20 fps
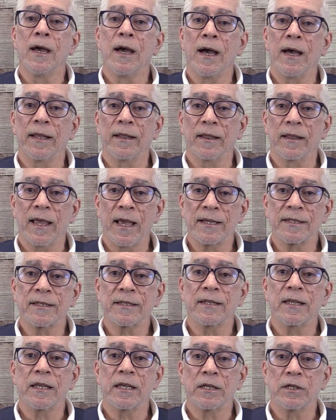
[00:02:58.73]

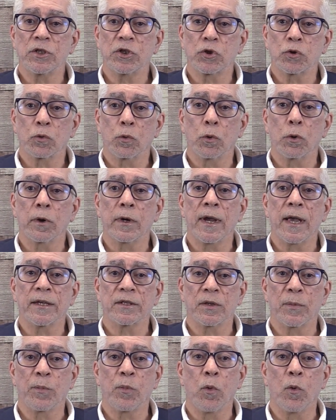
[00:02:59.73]
unless the insurer
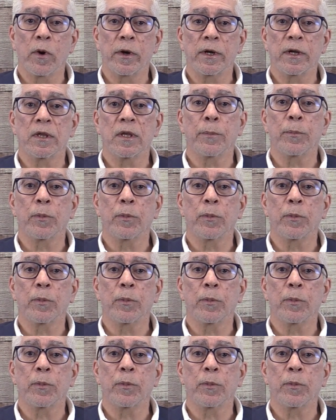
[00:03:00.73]
has appointed the